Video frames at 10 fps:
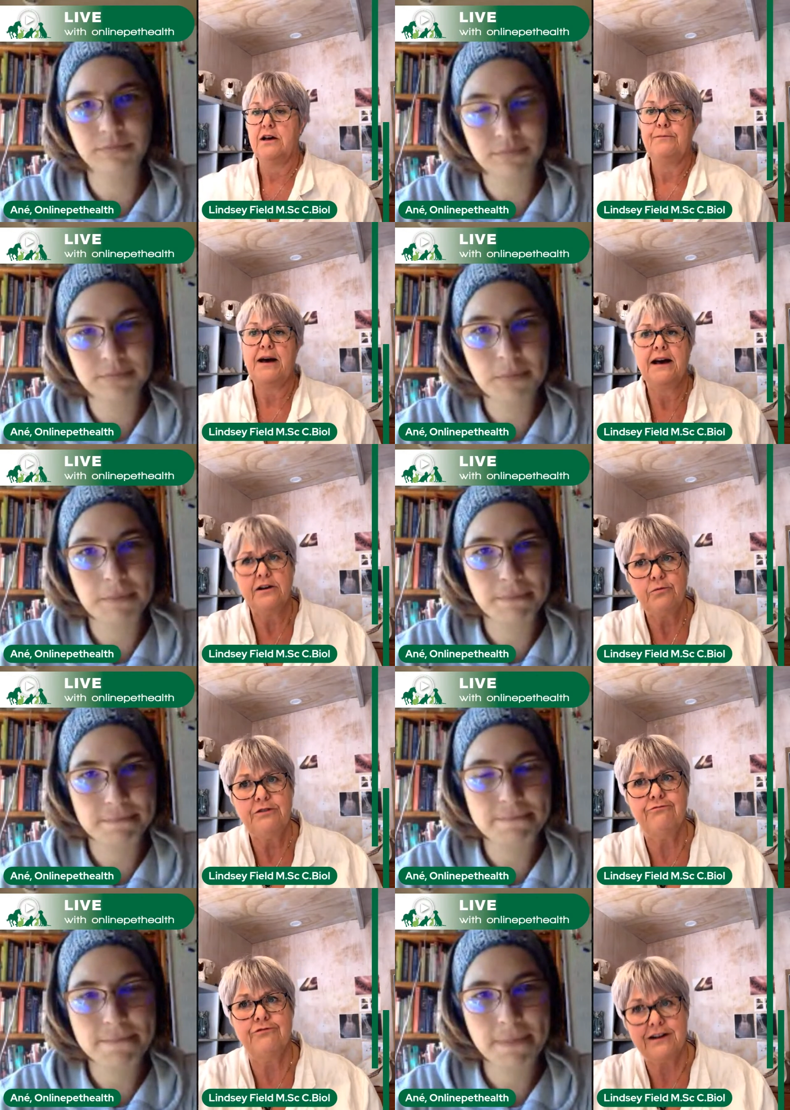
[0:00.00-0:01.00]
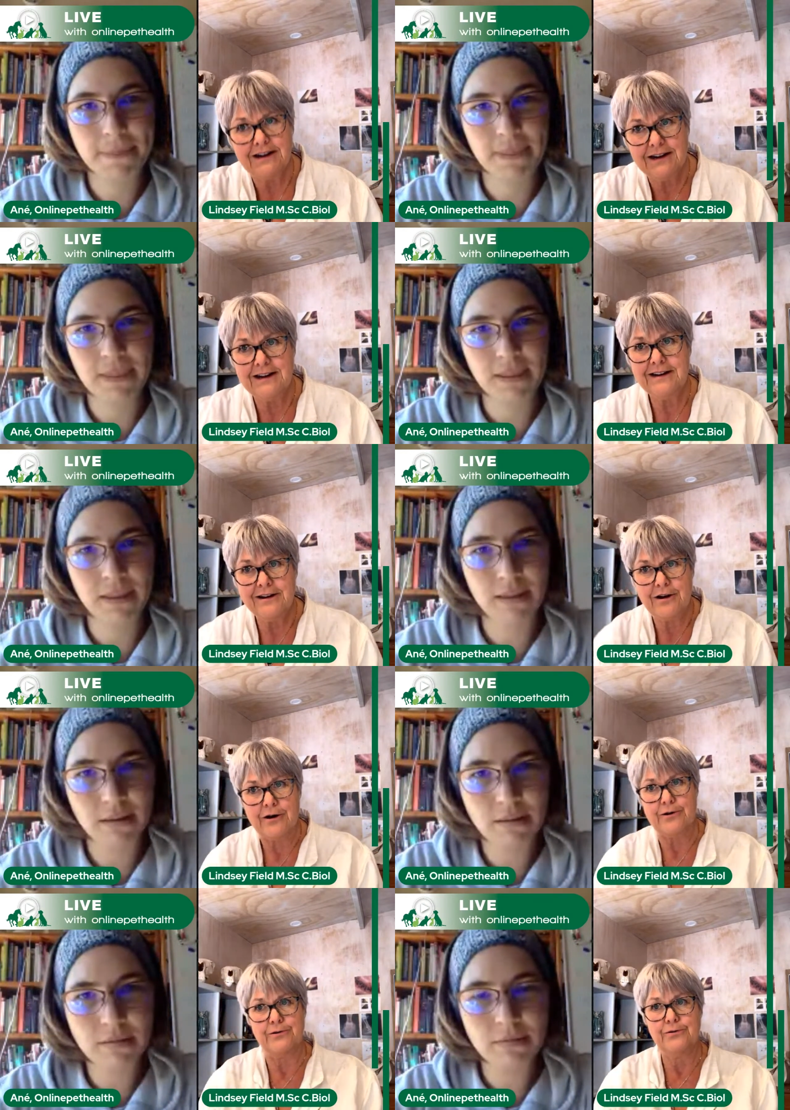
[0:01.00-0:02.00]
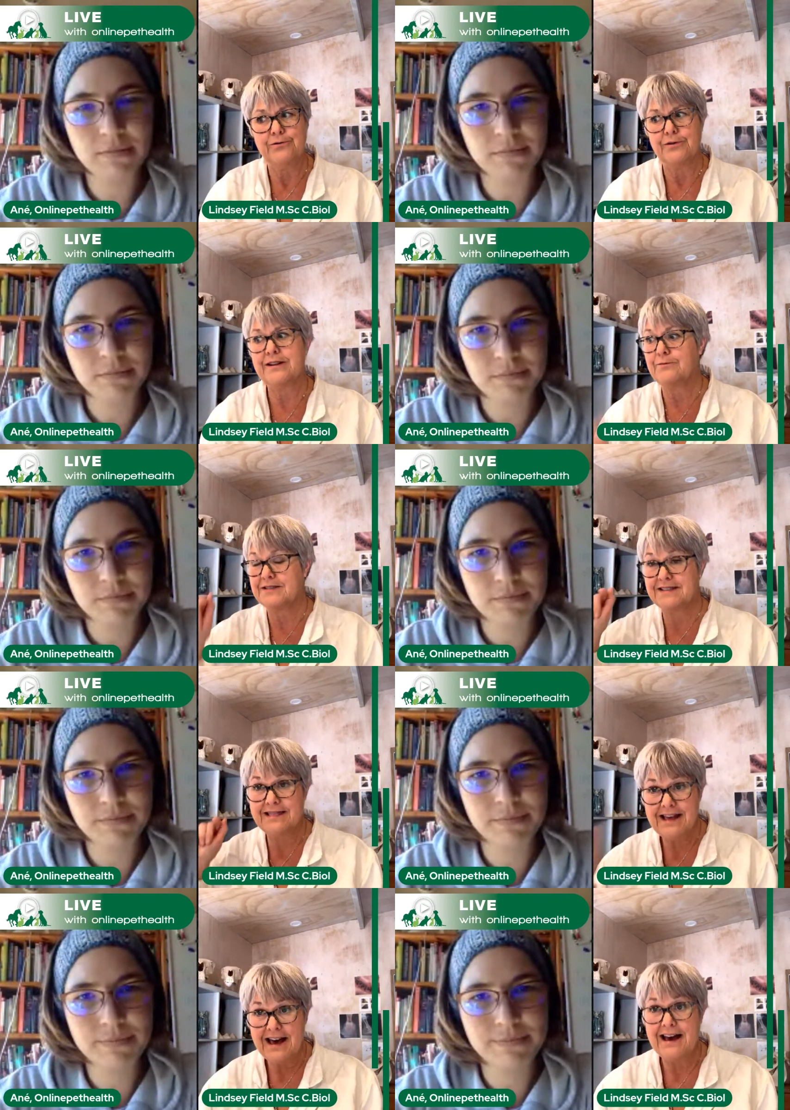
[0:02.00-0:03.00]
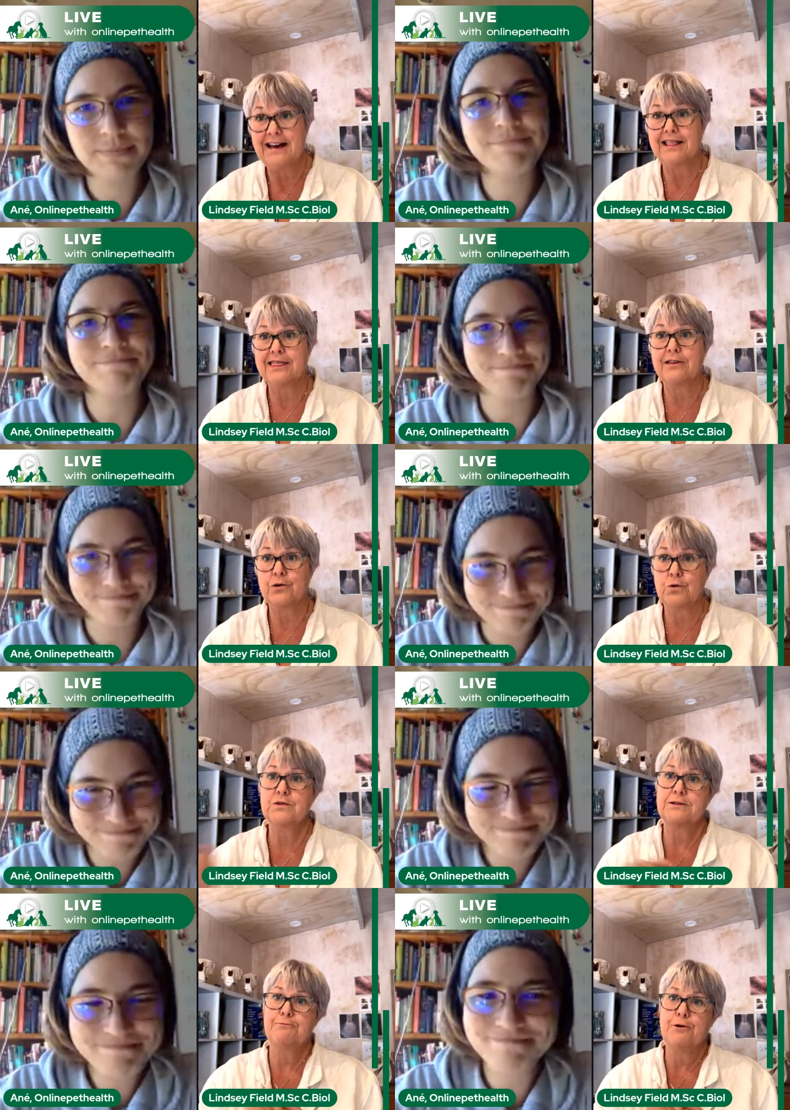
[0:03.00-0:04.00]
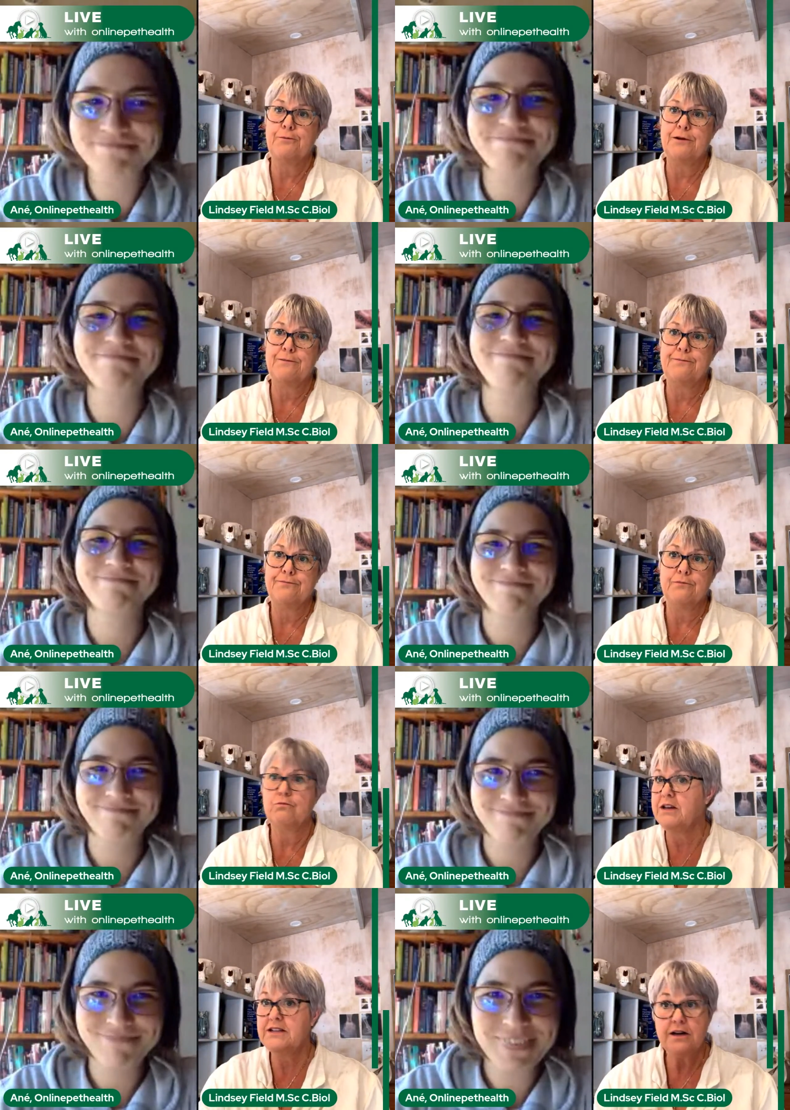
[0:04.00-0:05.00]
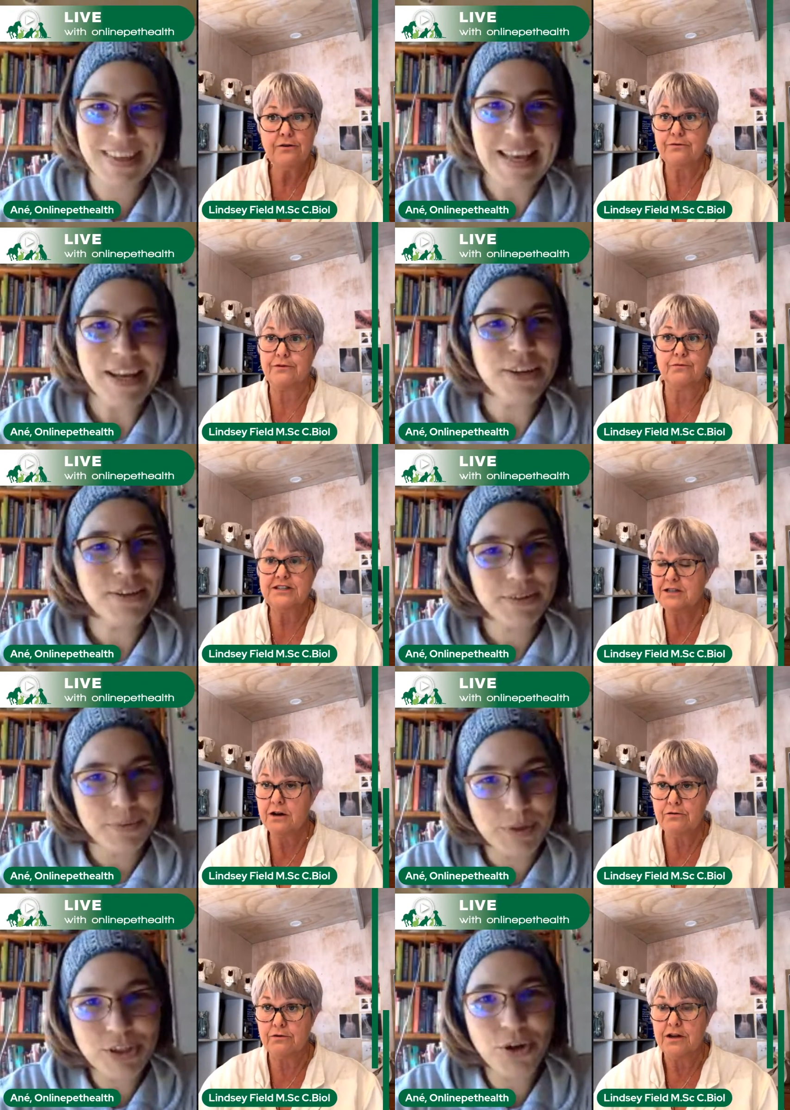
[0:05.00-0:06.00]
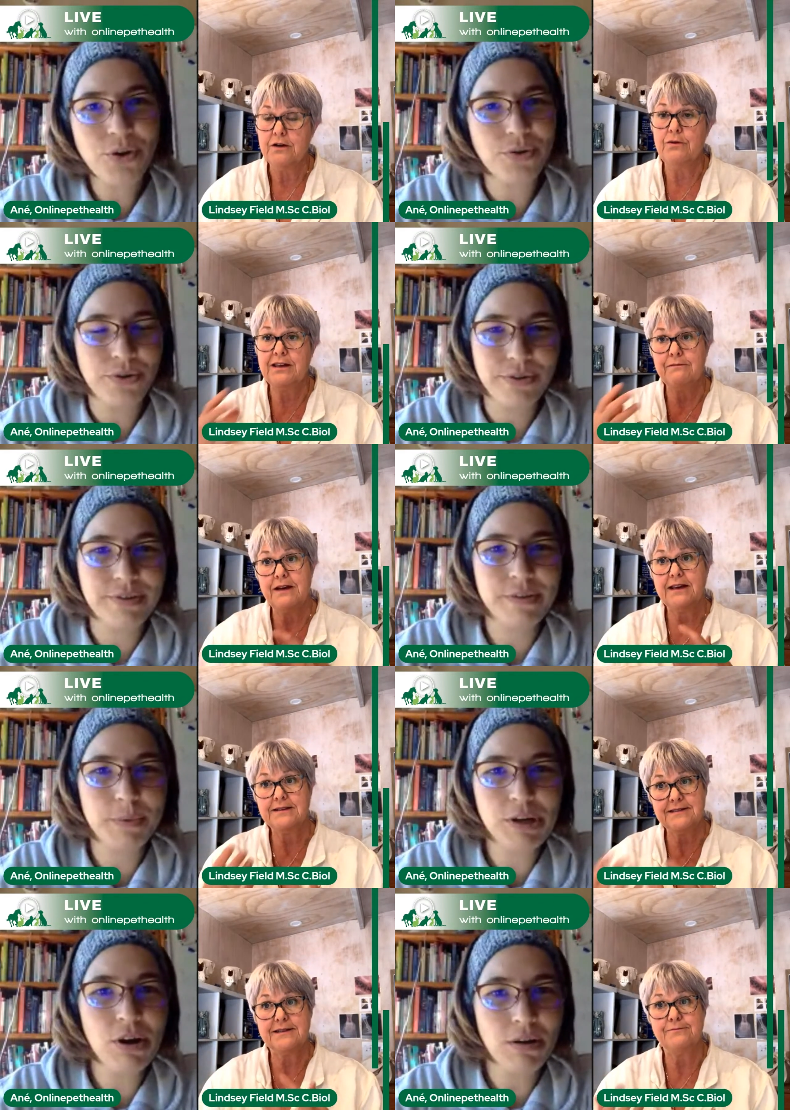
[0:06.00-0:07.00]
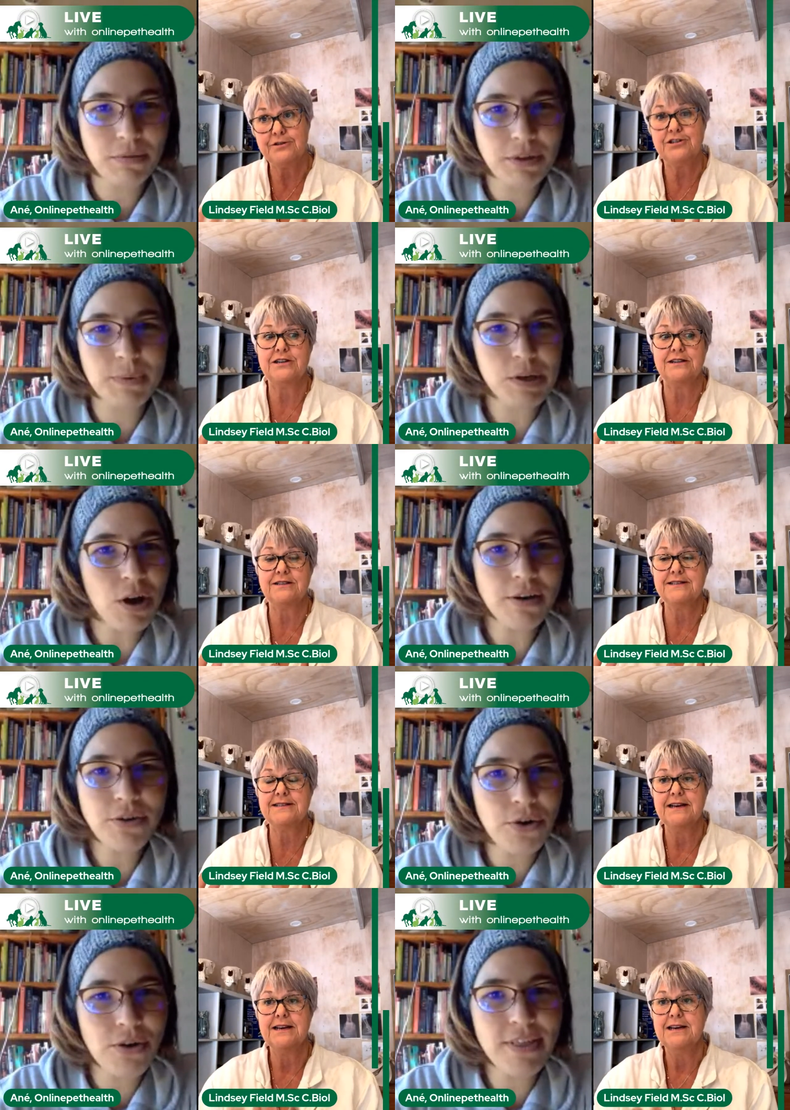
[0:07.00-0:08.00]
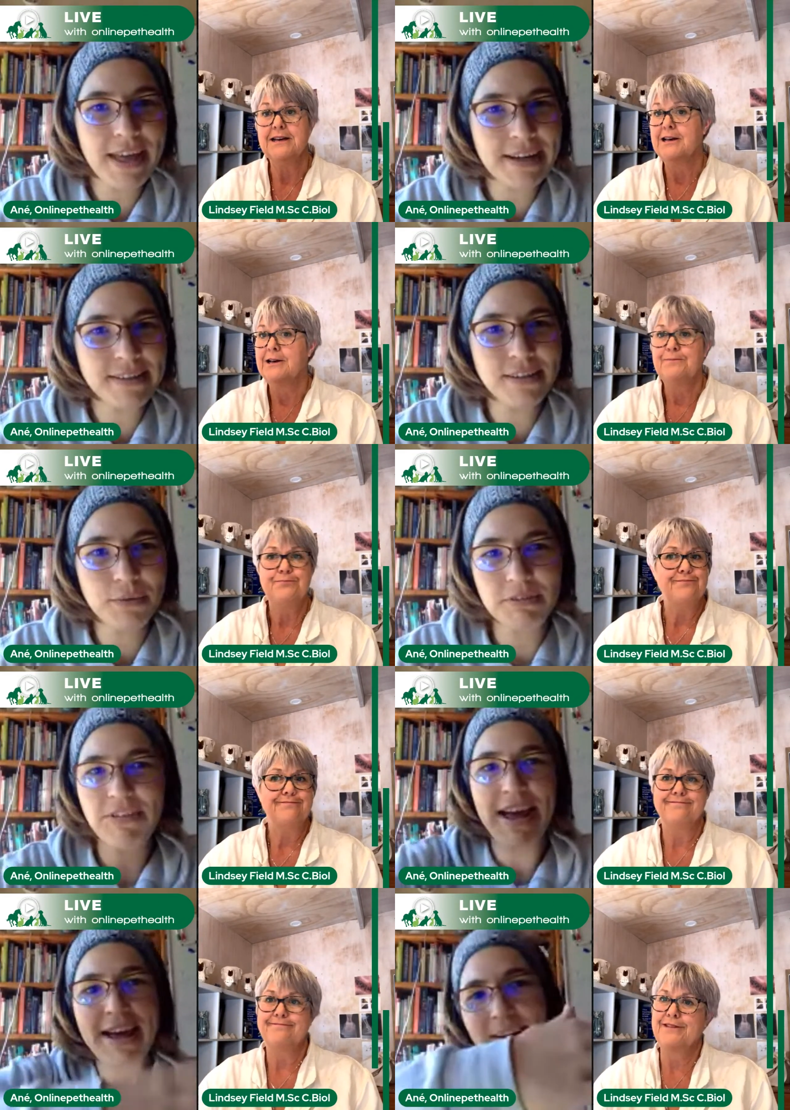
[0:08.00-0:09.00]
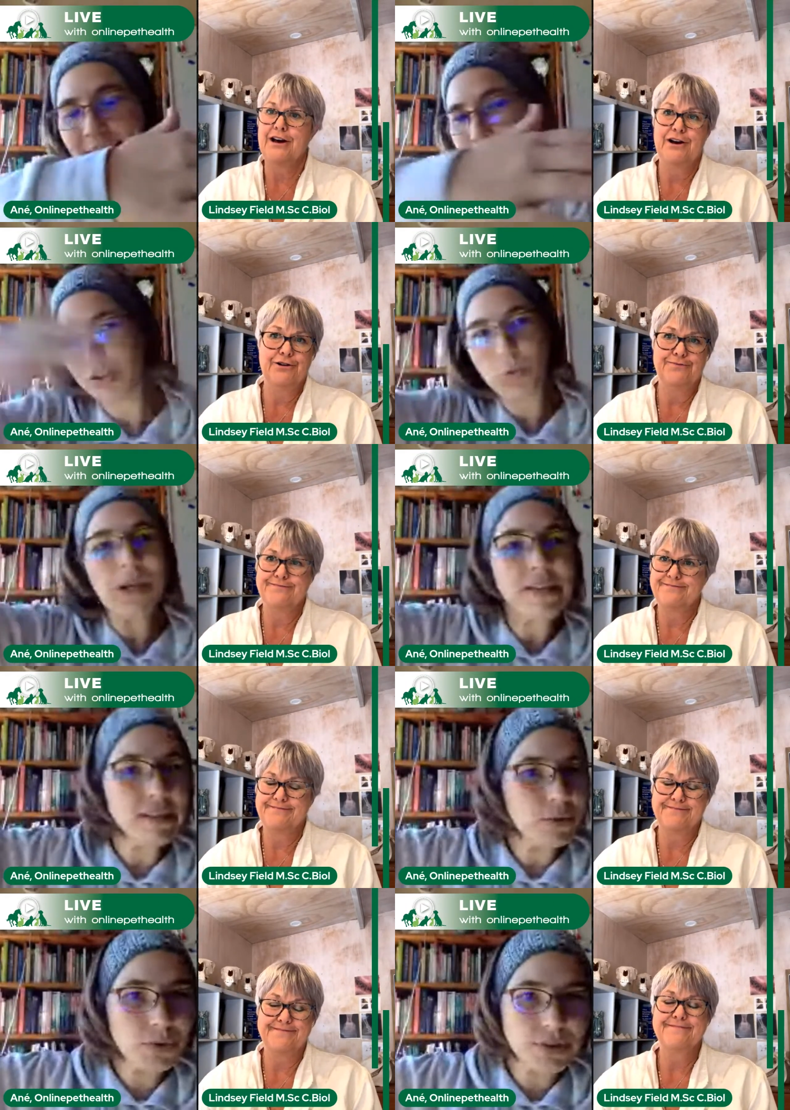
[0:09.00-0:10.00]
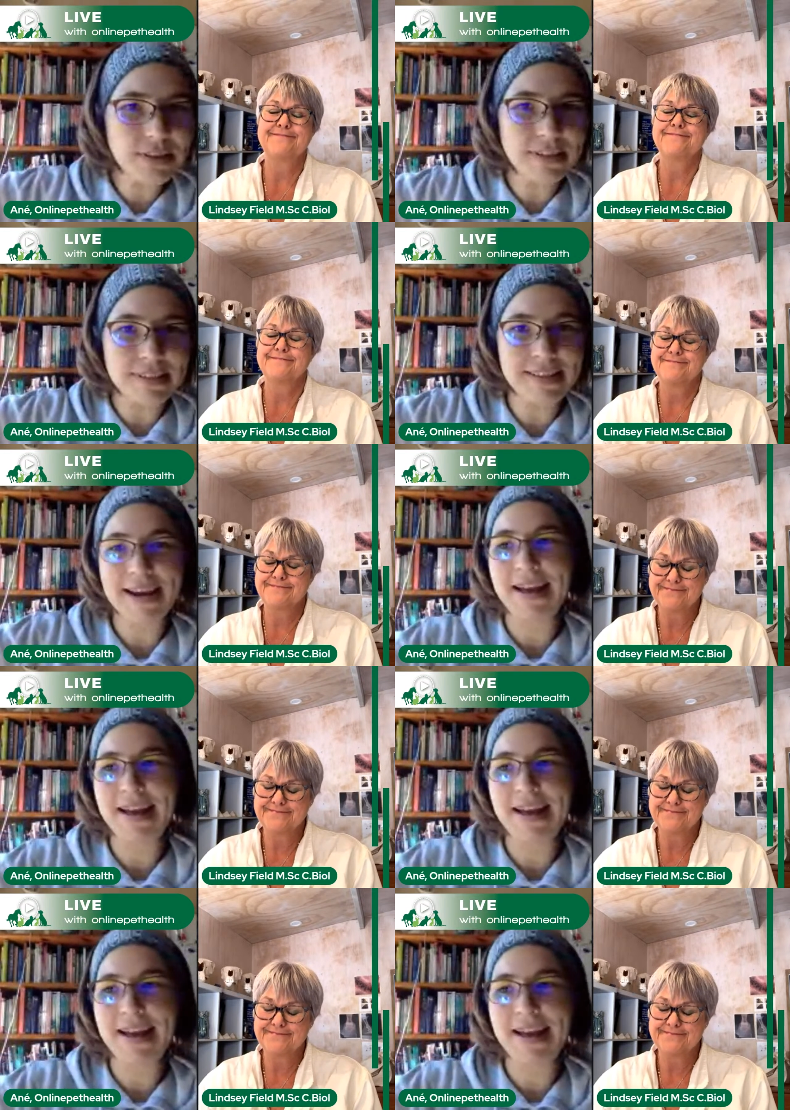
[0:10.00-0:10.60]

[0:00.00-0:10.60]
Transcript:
Speaker 1: But how do we really know that it was that that caused the problem?
Speaker 2: We don't. We don't. We don't. We, can, we, can't, we can't know that until we've had 20 horses that